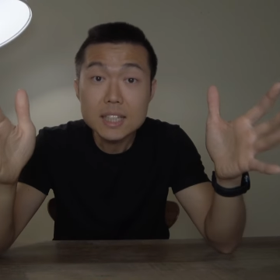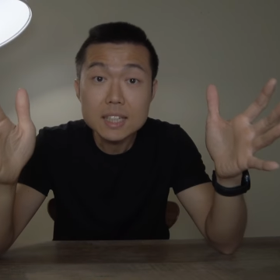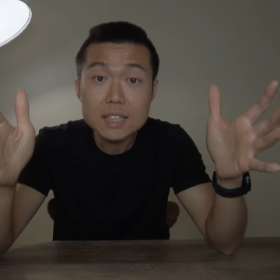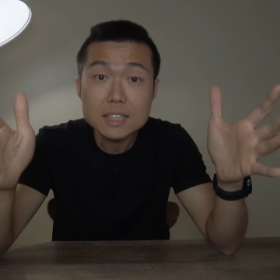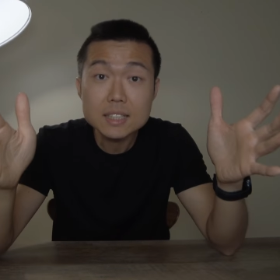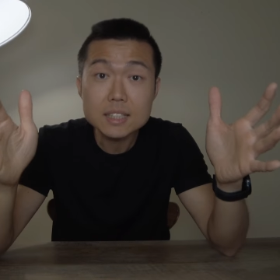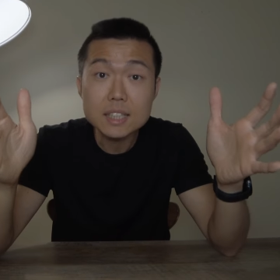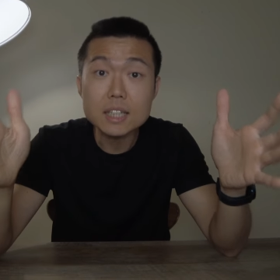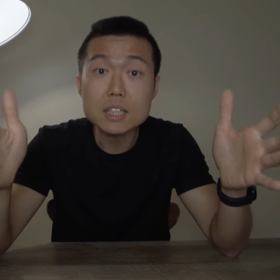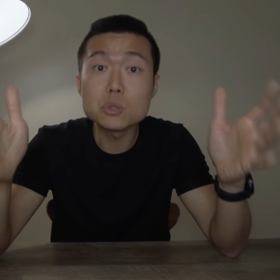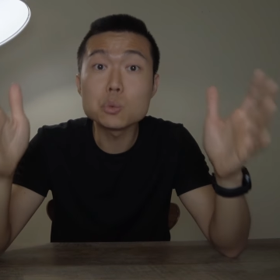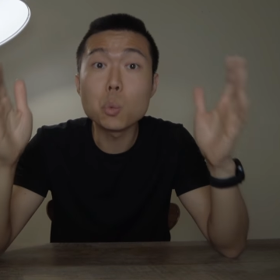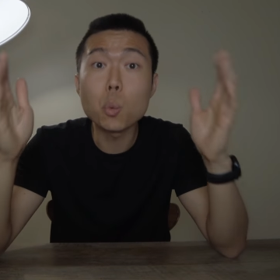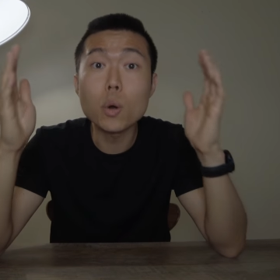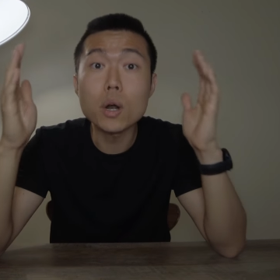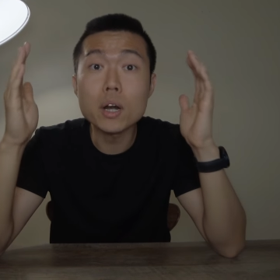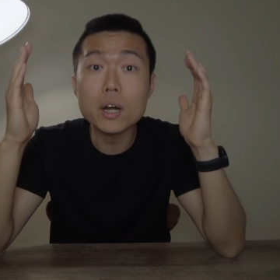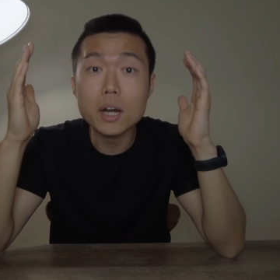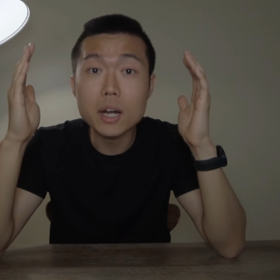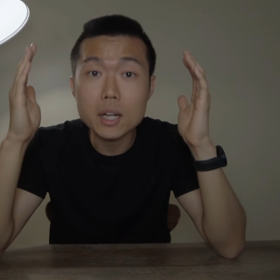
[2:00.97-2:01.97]
And this is
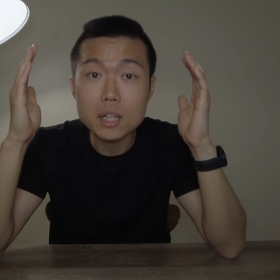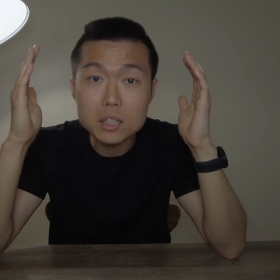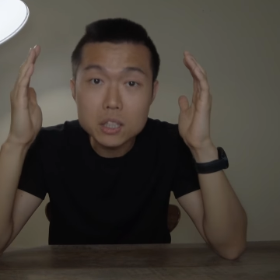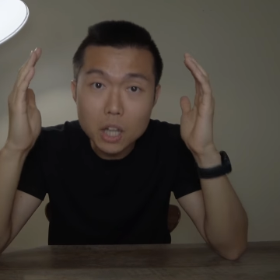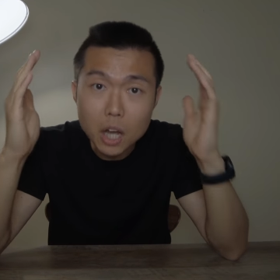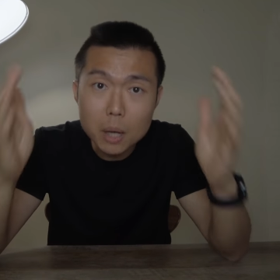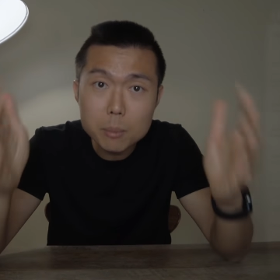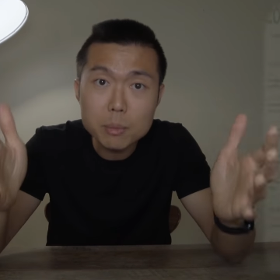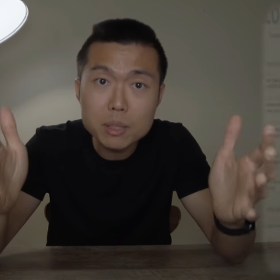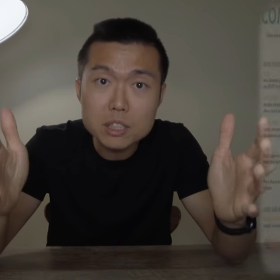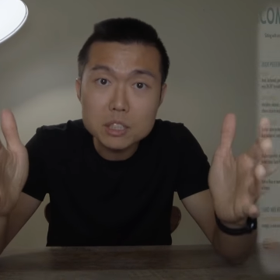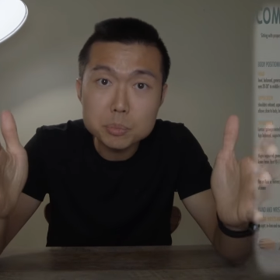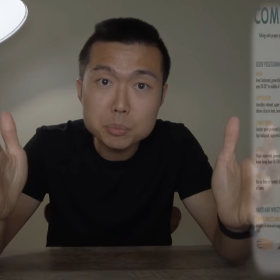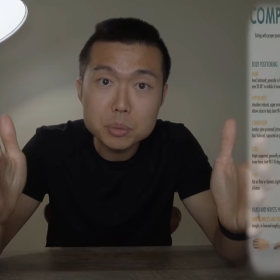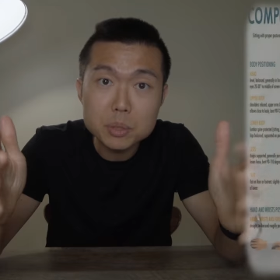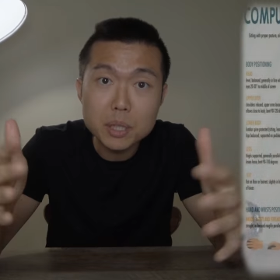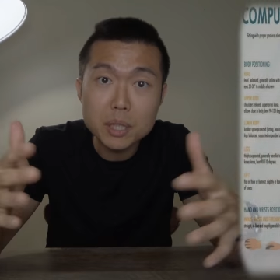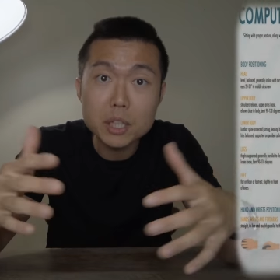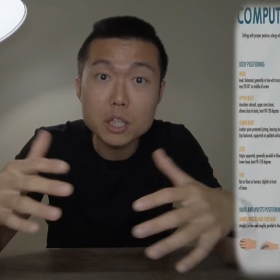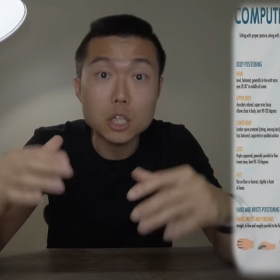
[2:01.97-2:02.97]
where ergonomics
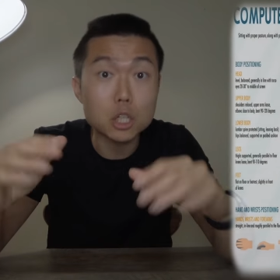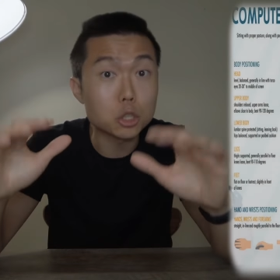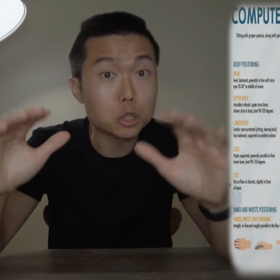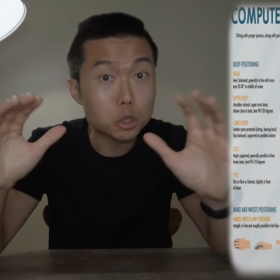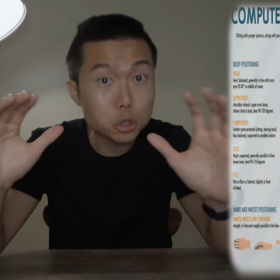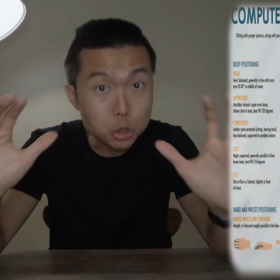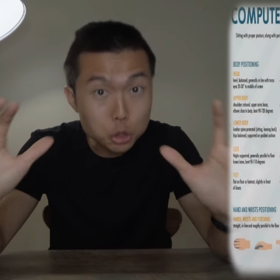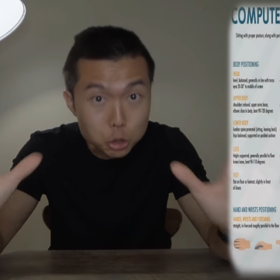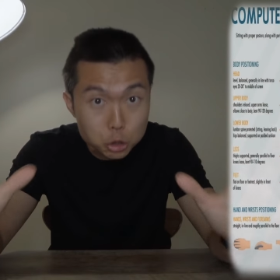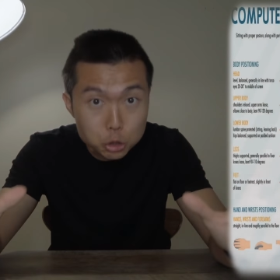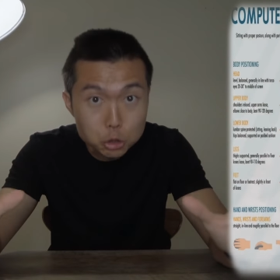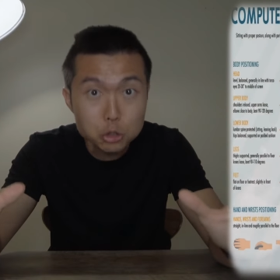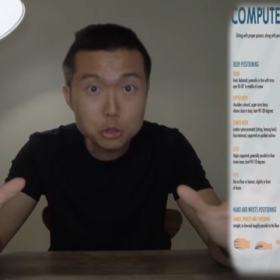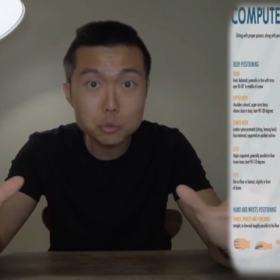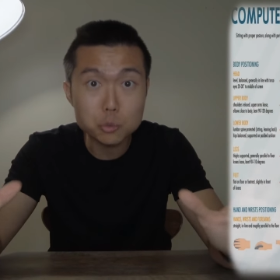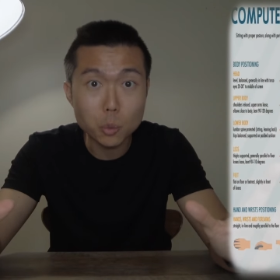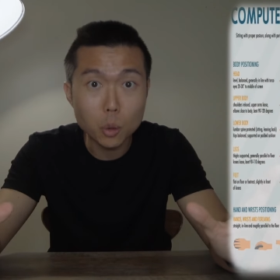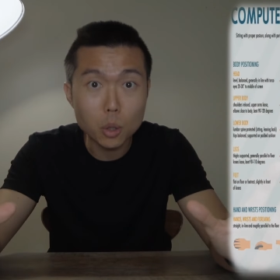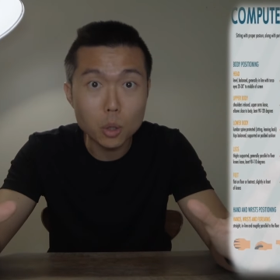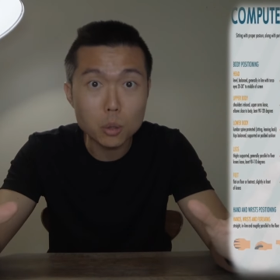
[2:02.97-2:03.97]
play a
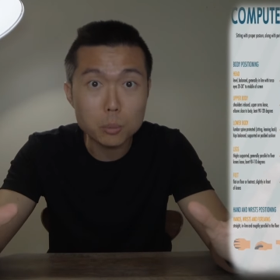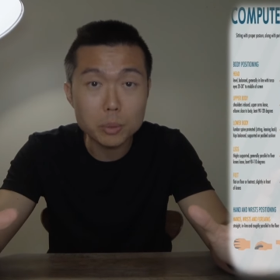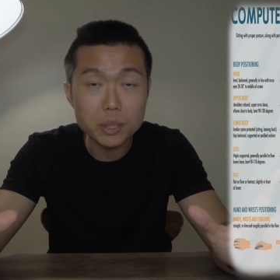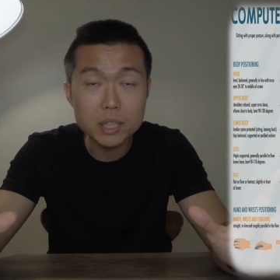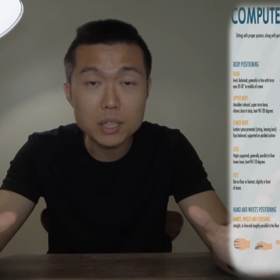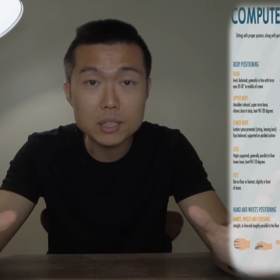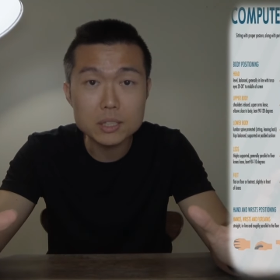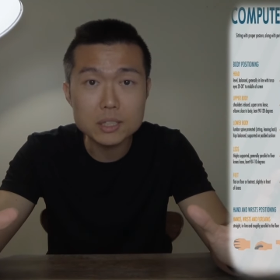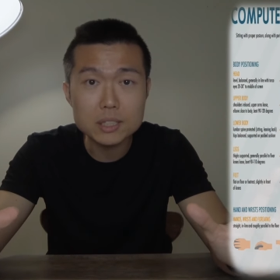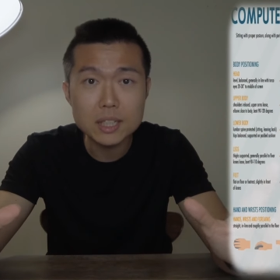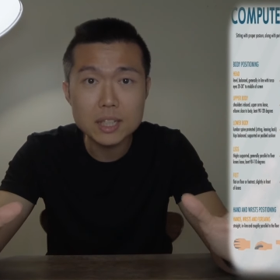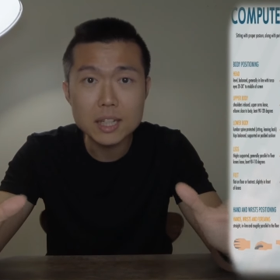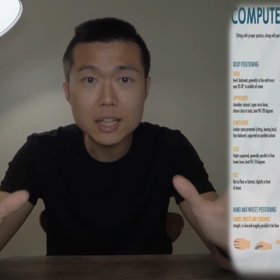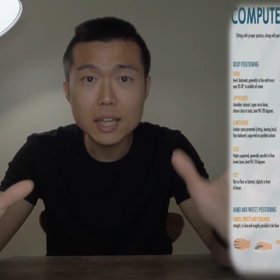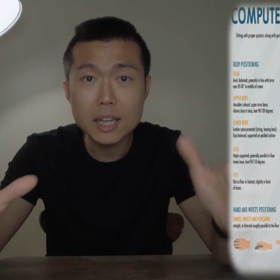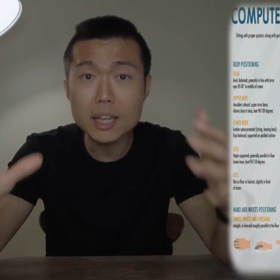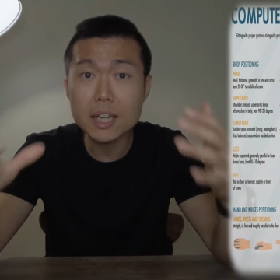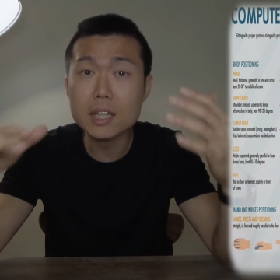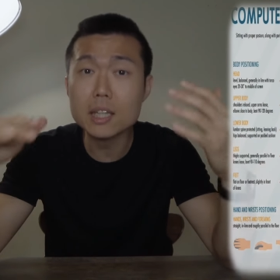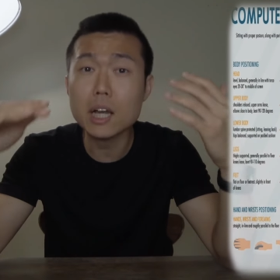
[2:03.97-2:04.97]
huge role because
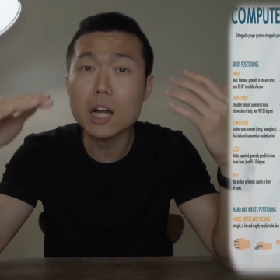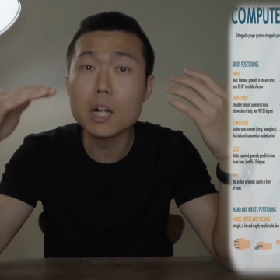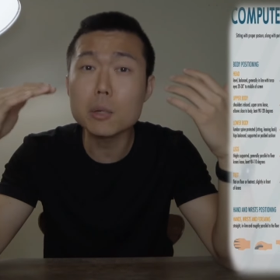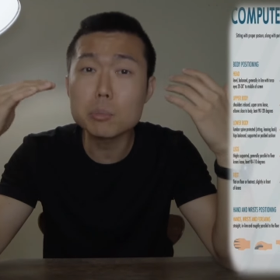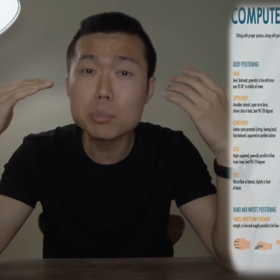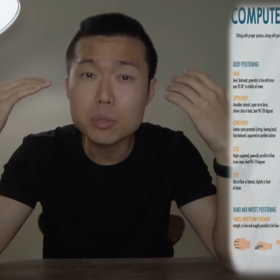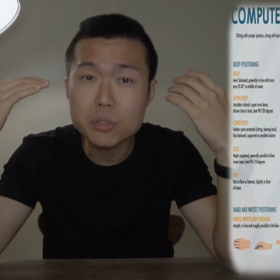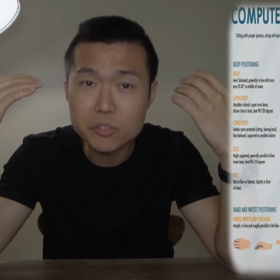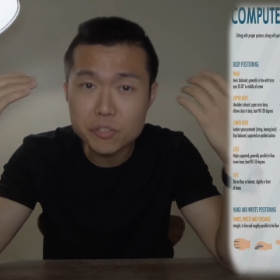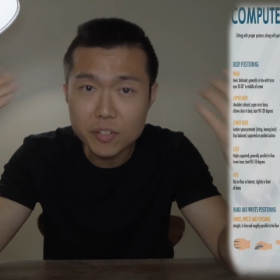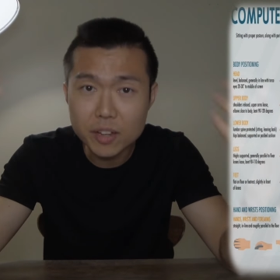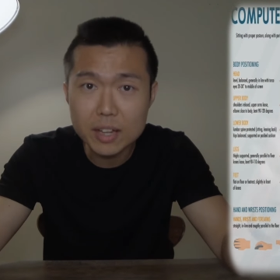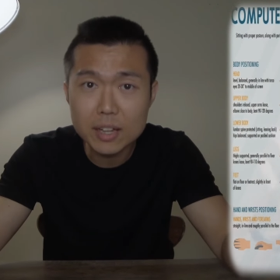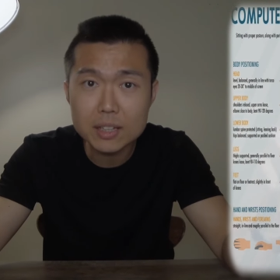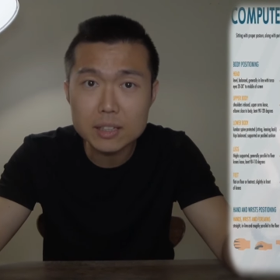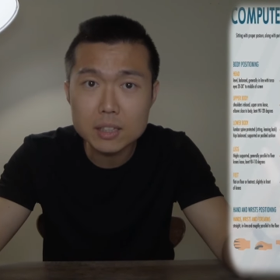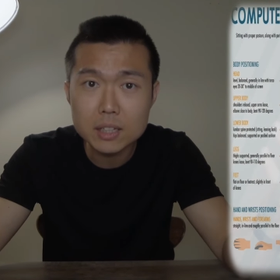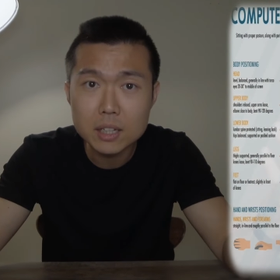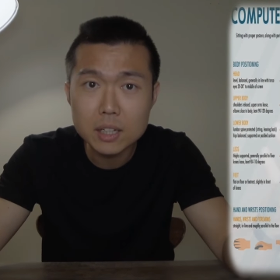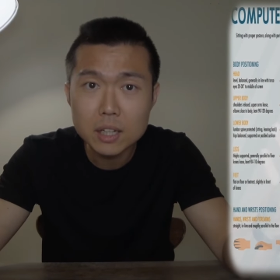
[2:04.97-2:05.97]
it can help
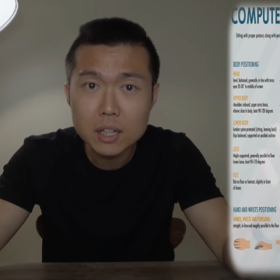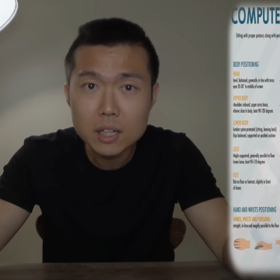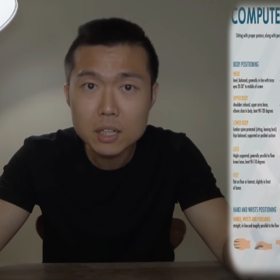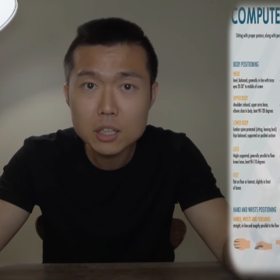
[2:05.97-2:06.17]
prevent,